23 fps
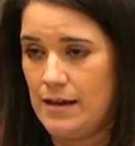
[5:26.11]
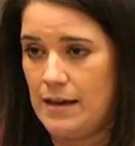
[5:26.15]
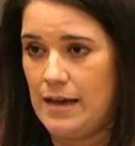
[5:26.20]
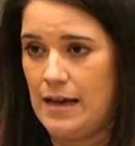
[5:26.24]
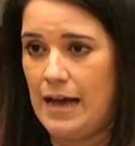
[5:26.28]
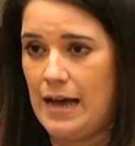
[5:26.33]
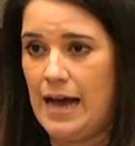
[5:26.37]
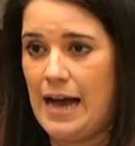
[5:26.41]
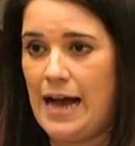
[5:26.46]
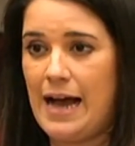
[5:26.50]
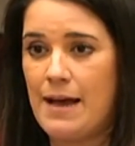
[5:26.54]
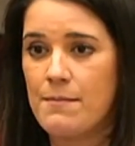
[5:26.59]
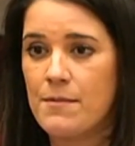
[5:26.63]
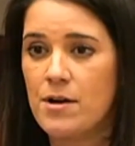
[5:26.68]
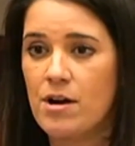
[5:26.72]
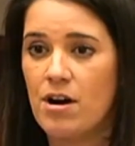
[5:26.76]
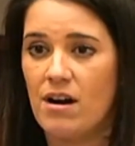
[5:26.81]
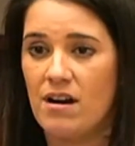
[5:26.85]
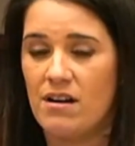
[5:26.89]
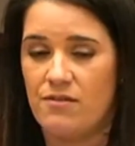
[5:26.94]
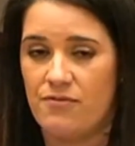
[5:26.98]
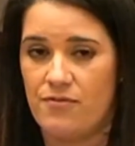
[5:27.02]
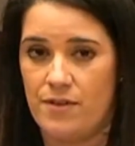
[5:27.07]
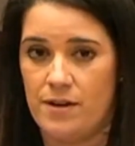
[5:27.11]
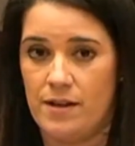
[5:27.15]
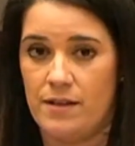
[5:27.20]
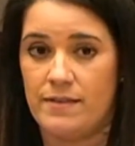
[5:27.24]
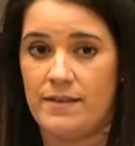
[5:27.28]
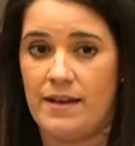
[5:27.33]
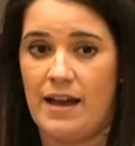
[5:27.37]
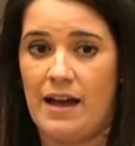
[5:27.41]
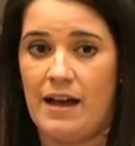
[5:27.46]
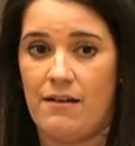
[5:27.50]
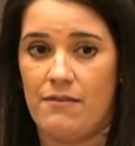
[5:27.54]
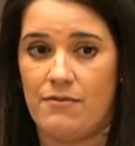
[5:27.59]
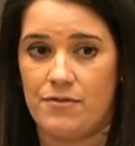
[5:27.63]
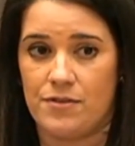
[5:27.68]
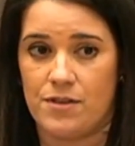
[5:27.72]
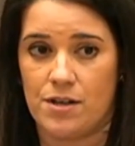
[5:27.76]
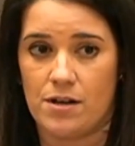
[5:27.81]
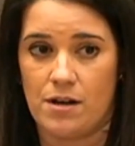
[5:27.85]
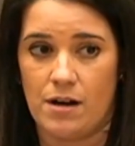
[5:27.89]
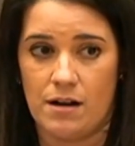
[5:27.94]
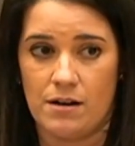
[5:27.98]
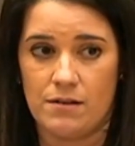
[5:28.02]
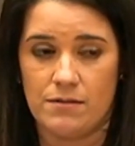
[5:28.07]
I'm confident to have
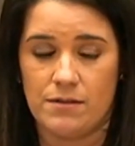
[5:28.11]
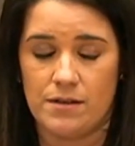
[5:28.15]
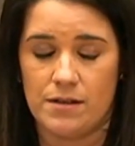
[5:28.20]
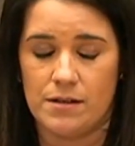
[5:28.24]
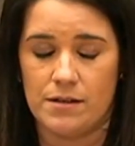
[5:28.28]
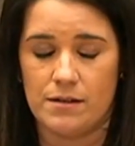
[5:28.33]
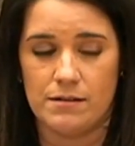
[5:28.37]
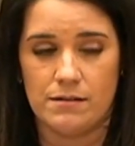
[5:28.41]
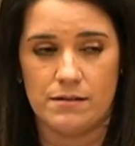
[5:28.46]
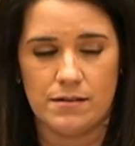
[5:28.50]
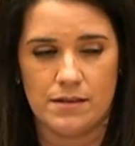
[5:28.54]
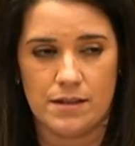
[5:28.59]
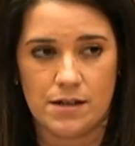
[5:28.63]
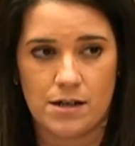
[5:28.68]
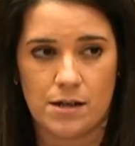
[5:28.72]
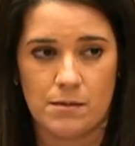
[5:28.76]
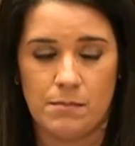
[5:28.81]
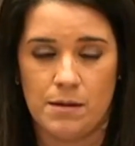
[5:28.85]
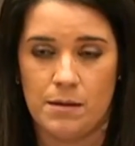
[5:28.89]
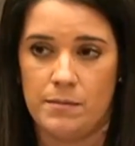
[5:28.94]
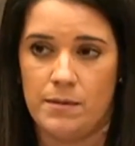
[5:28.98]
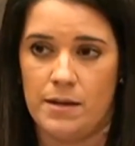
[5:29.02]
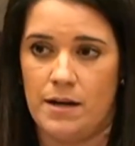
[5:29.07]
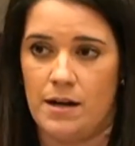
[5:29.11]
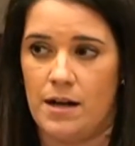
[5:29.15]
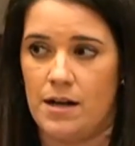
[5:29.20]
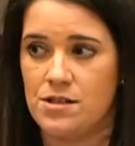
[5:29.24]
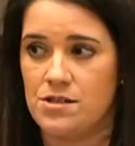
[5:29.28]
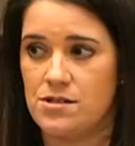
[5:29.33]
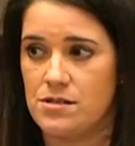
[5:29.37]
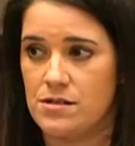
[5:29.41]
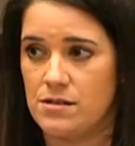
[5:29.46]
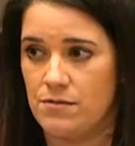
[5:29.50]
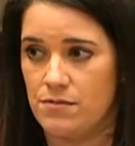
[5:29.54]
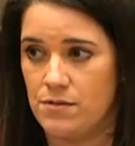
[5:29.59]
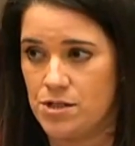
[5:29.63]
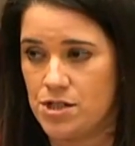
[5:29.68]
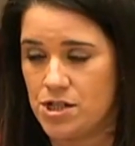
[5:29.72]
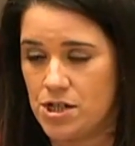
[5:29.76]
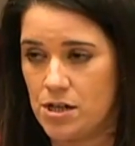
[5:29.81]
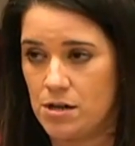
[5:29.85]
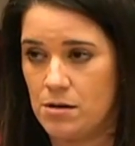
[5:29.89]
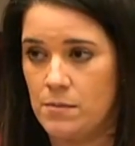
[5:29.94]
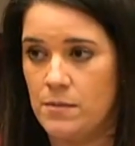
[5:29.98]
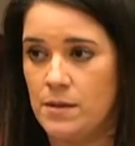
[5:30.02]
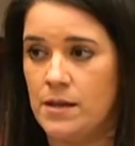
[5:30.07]
the commitment, not just of the
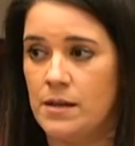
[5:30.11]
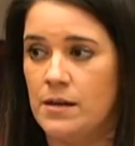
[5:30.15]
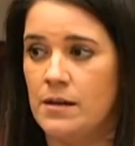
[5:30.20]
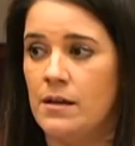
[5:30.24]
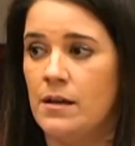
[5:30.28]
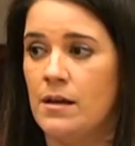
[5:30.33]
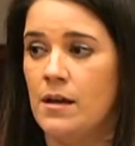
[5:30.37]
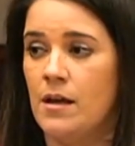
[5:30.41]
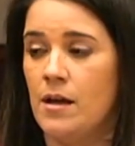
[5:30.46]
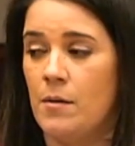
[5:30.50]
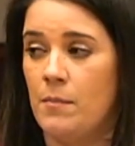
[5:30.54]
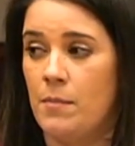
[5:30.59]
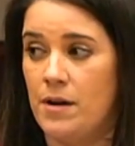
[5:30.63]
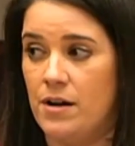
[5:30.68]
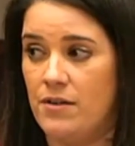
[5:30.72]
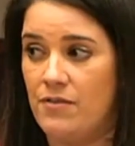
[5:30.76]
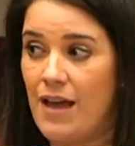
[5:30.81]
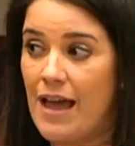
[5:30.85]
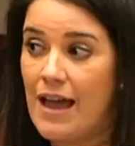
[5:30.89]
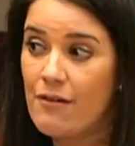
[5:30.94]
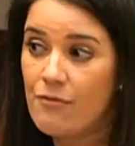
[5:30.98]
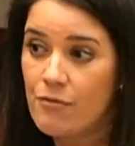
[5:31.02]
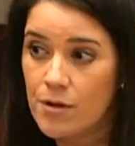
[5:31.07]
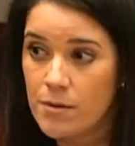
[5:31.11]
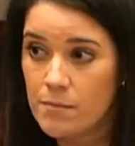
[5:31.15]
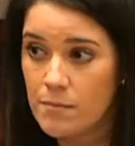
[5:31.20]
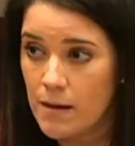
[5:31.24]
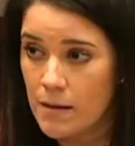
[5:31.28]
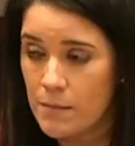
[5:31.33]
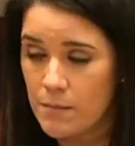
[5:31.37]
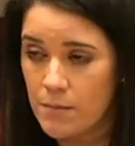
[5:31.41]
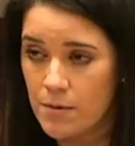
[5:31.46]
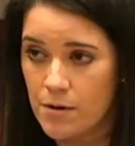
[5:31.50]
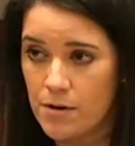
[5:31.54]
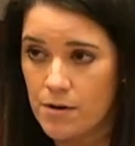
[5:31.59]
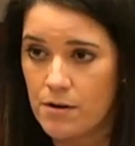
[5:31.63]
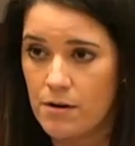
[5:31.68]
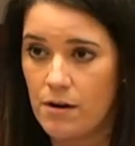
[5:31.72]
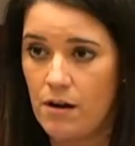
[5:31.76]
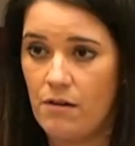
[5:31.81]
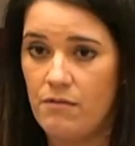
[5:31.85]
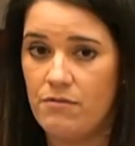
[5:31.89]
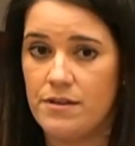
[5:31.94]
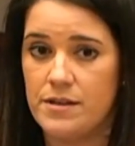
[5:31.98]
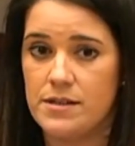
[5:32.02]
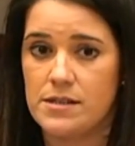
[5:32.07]
chairman, but of every member of
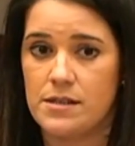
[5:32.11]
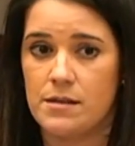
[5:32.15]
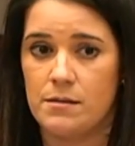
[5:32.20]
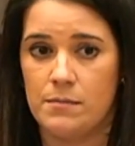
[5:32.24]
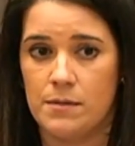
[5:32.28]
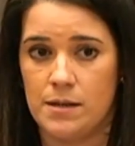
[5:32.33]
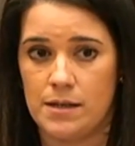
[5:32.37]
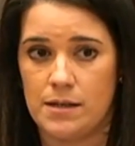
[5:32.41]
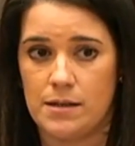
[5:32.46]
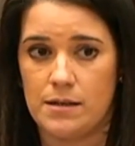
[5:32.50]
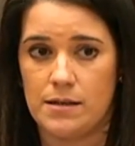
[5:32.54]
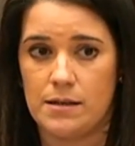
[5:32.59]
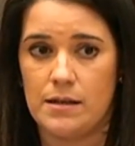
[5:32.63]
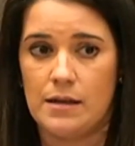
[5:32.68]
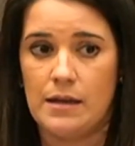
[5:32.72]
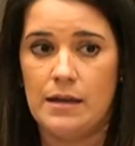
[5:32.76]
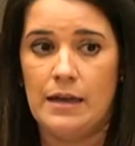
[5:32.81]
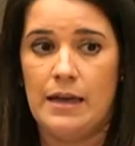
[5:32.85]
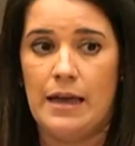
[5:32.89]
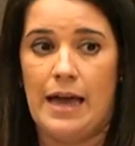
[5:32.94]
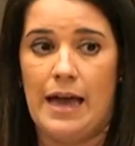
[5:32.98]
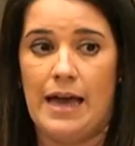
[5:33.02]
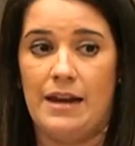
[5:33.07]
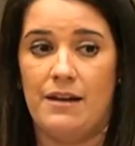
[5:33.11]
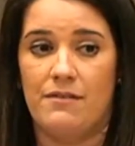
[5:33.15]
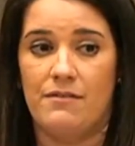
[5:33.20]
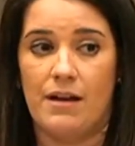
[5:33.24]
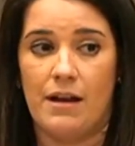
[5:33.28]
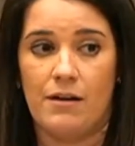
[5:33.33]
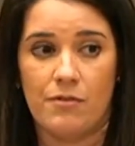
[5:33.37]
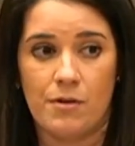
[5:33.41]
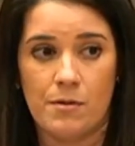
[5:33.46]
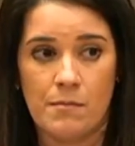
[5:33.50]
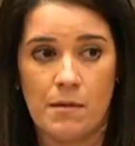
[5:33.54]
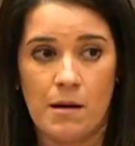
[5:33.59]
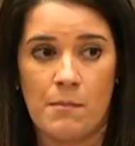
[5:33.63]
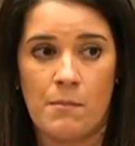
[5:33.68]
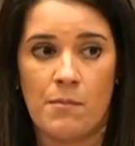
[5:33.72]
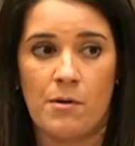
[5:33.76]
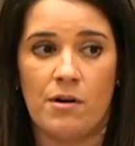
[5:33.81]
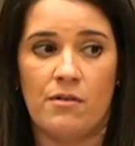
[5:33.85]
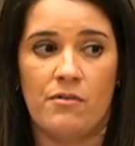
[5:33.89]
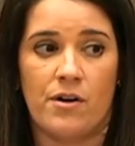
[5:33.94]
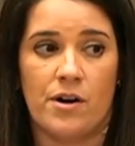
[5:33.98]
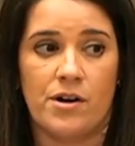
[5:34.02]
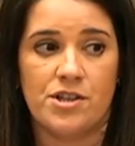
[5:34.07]
this committee and of every member of
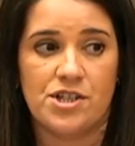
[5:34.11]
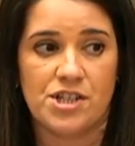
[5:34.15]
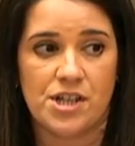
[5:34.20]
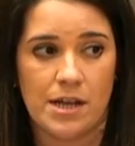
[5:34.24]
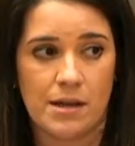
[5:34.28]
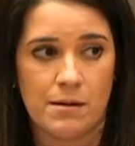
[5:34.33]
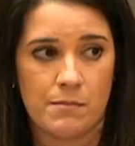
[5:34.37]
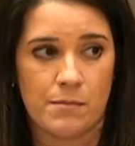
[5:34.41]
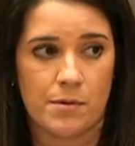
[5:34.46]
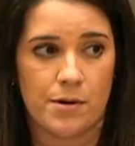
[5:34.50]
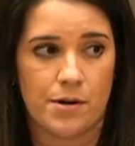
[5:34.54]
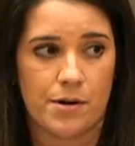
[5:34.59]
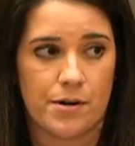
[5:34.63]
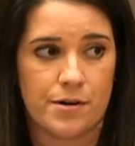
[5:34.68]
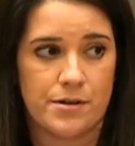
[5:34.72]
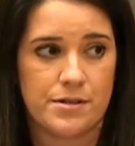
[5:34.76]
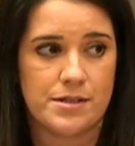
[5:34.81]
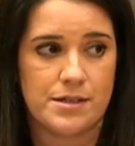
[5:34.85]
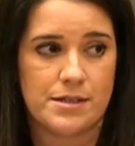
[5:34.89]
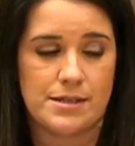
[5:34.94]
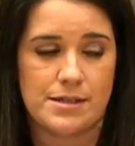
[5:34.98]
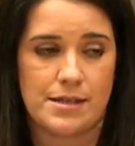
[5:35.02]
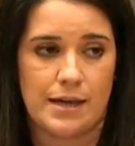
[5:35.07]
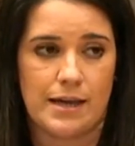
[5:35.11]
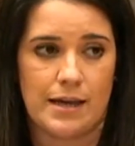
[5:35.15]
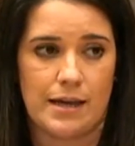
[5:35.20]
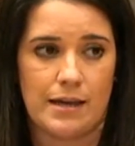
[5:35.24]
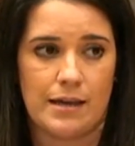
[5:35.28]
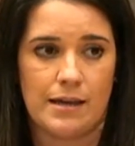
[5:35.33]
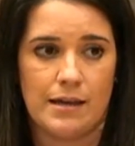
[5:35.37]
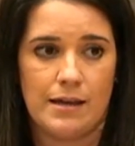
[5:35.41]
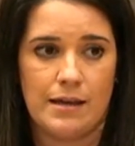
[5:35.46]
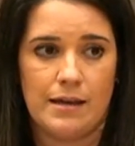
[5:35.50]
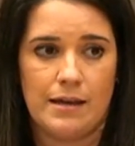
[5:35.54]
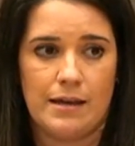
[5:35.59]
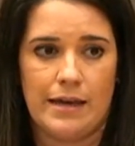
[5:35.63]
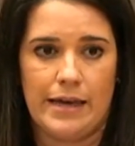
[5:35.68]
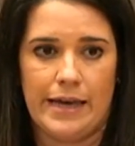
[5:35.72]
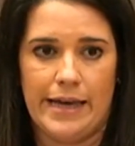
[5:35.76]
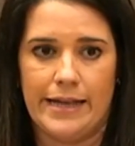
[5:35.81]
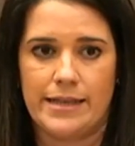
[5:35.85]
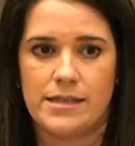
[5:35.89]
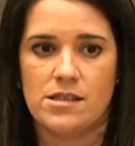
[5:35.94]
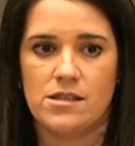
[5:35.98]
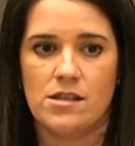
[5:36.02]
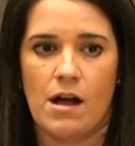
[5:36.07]
our chamber to say
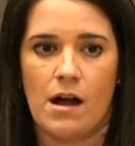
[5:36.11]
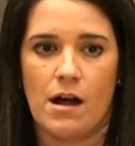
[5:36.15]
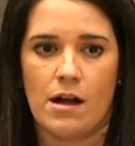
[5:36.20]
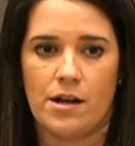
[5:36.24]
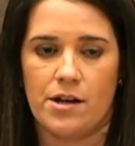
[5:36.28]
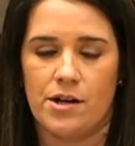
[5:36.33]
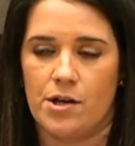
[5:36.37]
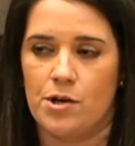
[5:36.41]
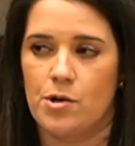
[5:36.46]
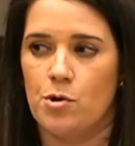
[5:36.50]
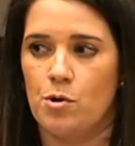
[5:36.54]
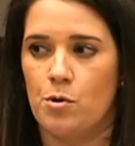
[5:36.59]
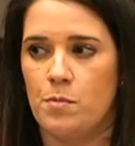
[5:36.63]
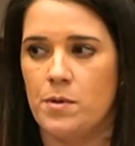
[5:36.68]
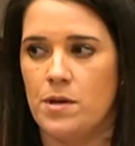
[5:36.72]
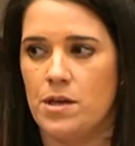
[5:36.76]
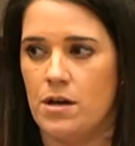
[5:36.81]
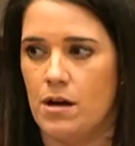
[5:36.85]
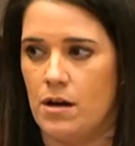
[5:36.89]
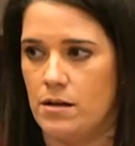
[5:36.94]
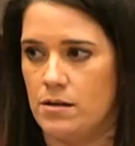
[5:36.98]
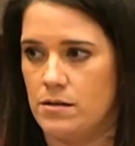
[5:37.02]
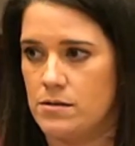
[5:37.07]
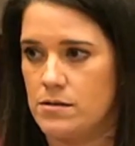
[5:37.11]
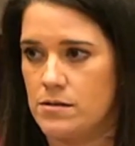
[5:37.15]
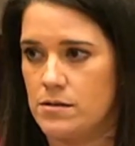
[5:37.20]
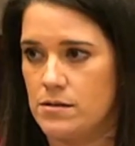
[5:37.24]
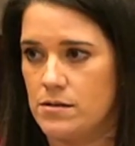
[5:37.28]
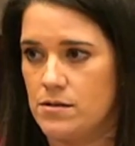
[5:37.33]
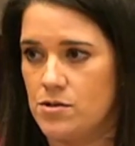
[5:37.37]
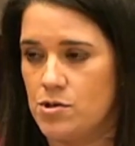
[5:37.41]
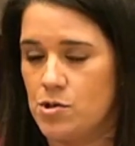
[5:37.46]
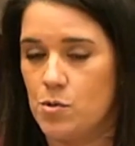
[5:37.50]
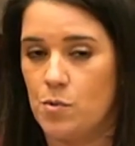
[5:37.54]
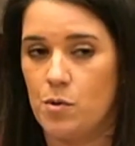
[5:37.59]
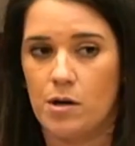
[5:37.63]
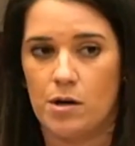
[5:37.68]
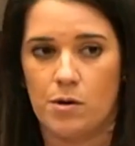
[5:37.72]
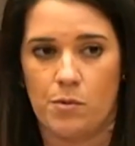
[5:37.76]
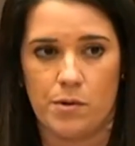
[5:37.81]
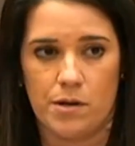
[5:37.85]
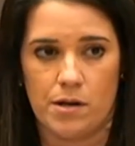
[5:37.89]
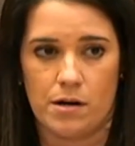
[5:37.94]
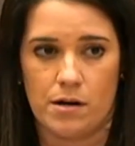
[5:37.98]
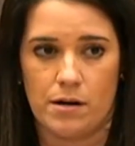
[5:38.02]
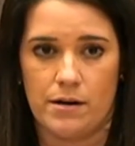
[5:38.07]
it's not going to go beyond to where we
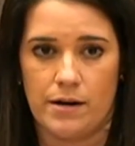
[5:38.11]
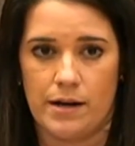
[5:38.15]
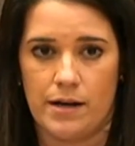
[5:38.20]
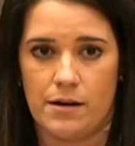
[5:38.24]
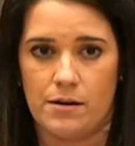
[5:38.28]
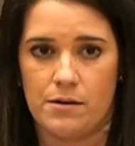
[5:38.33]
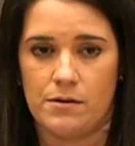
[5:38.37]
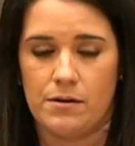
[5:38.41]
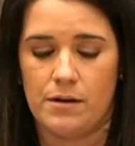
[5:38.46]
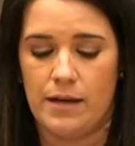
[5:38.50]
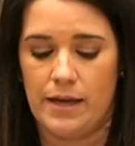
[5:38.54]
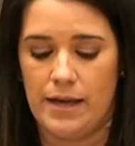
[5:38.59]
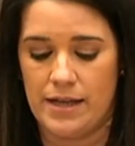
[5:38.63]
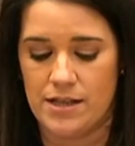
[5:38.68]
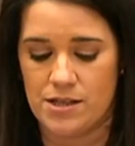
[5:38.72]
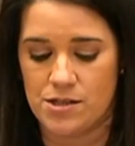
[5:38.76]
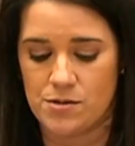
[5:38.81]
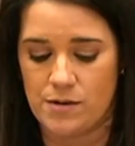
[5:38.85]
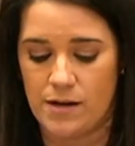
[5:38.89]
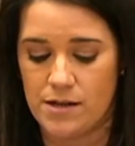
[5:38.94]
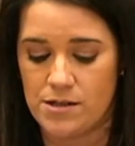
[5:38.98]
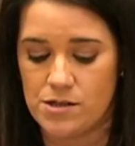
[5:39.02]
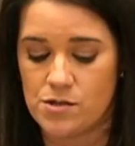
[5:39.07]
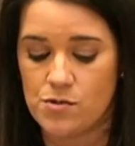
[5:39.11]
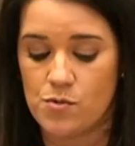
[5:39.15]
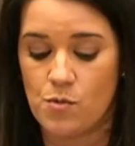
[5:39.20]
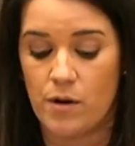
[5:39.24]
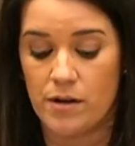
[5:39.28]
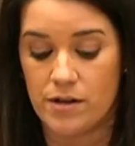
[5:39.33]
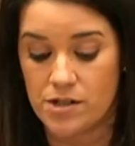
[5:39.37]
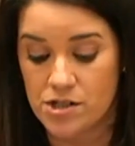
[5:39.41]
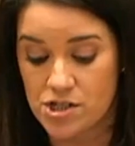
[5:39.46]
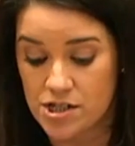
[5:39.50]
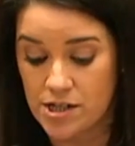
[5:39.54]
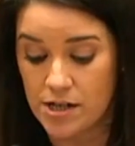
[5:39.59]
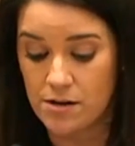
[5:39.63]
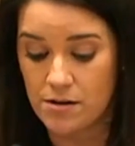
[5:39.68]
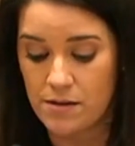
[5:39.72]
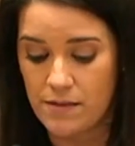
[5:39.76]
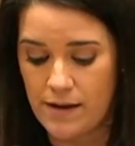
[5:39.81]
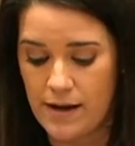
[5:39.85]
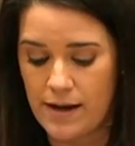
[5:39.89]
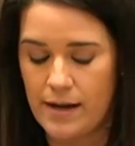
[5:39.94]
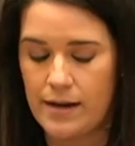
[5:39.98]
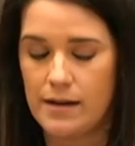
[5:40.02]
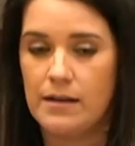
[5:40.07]
are now. And so I just want to share
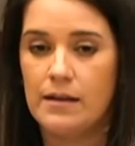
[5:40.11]
that.